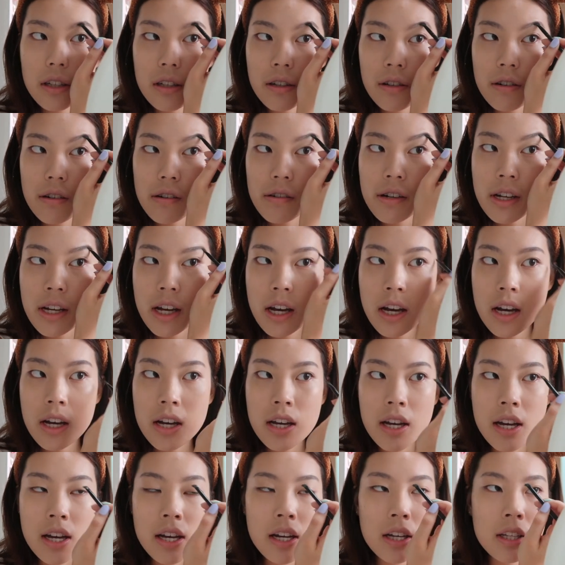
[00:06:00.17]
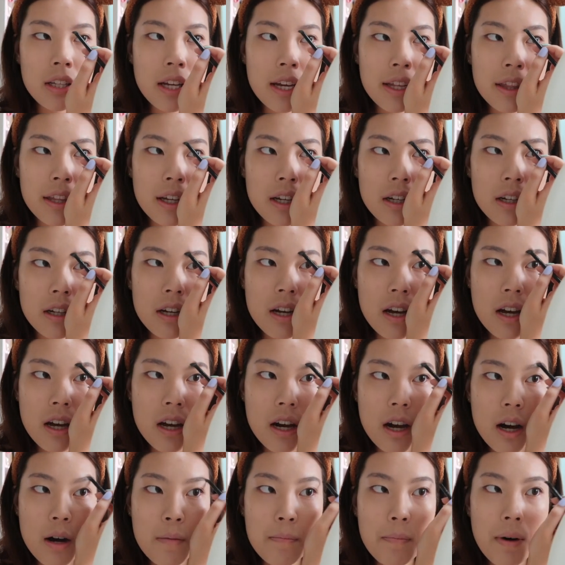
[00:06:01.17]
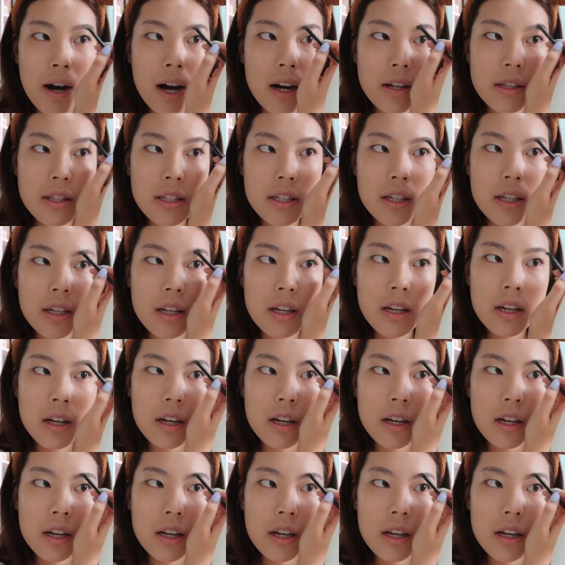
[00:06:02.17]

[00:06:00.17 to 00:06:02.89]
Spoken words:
Korea and I think about